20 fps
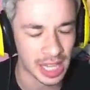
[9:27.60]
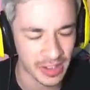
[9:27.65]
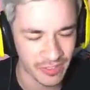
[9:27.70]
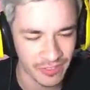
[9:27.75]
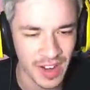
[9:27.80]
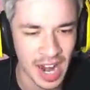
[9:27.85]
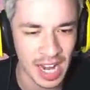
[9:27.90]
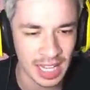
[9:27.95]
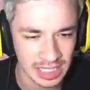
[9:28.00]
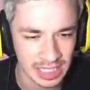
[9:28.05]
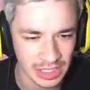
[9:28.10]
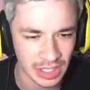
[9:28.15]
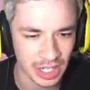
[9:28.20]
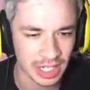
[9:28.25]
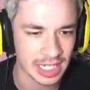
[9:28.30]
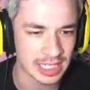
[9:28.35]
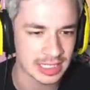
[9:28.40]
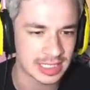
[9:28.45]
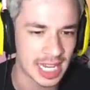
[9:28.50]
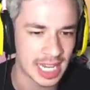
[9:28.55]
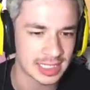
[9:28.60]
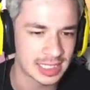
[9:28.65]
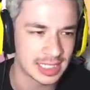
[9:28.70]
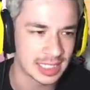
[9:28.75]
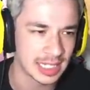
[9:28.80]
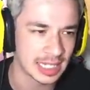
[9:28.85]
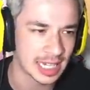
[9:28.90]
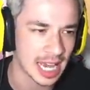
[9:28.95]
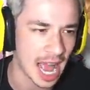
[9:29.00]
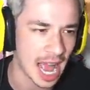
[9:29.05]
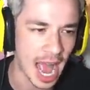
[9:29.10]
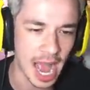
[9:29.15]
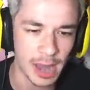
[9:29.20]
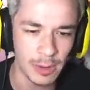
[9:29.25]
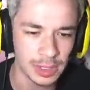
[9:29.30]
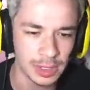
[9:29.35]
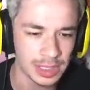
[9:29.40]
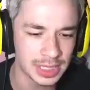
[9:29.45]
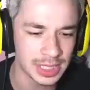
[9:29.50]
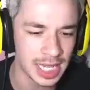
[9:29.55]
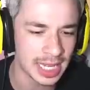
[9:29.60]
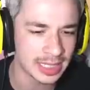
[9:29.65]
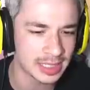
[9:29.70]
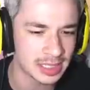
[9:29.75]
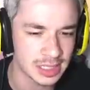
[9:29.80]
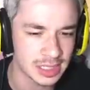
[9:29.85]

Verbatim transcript: they finally started contesting it. I would say it's